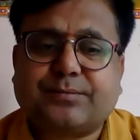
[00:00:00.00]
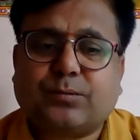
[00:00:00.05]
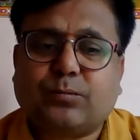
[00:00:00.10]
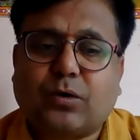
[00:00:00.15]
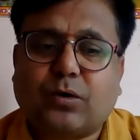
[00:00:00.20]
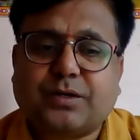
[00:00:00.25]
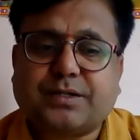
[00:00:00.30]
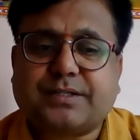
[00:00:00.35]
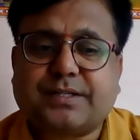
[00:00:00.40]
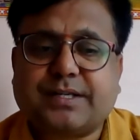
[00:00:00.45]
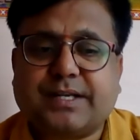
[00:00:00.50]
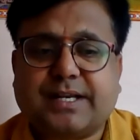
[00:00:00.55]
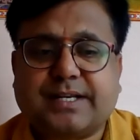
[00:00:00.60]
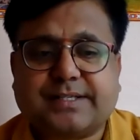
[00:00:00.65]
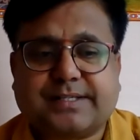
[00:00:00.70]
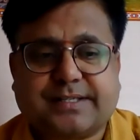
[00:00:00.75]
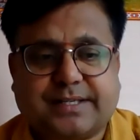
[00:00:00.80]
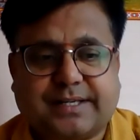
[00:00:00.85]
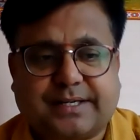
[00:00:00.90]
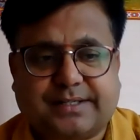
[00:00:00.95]
what she
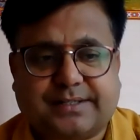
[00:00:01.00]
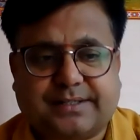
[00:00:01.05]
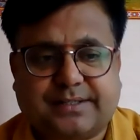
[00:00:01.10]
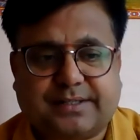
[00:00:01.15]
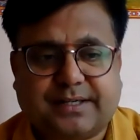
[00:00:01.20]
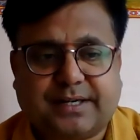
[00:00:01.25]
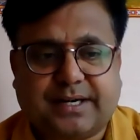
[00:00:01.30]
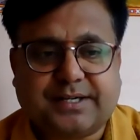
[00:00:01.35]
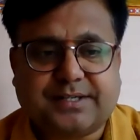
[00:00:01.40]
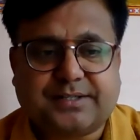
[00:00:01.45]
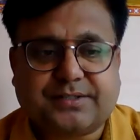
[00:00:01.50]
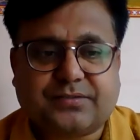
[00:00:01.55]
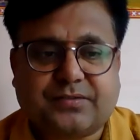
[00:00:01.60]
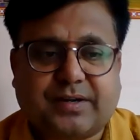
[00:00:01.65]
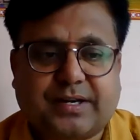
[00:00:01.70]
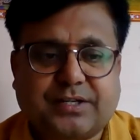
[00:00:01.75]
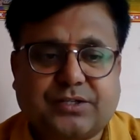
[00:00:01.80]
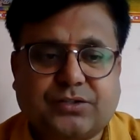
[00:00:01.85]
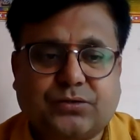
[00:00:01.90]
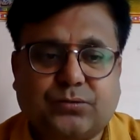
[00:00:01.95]
has said and
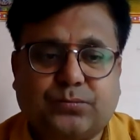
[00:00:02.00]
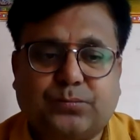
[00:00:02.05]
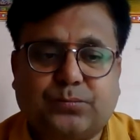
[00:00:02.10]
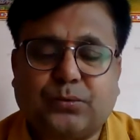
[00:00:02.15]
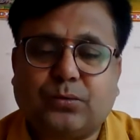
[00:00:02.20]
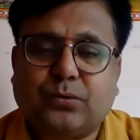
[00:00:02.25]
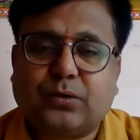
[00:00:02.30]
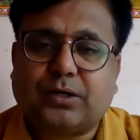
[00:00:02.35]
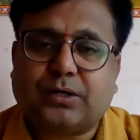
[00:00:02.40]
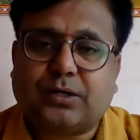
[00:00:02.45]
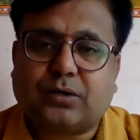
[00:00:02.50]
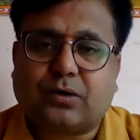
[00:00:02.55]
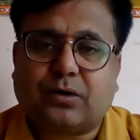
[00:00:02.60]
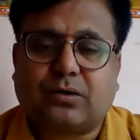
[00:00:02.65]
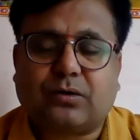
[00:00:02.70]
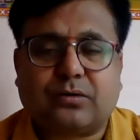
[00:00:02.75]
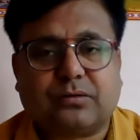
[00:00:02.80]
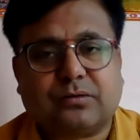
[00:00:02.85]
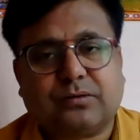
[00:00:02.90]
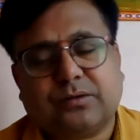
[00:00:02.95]
tries to prove her wrong.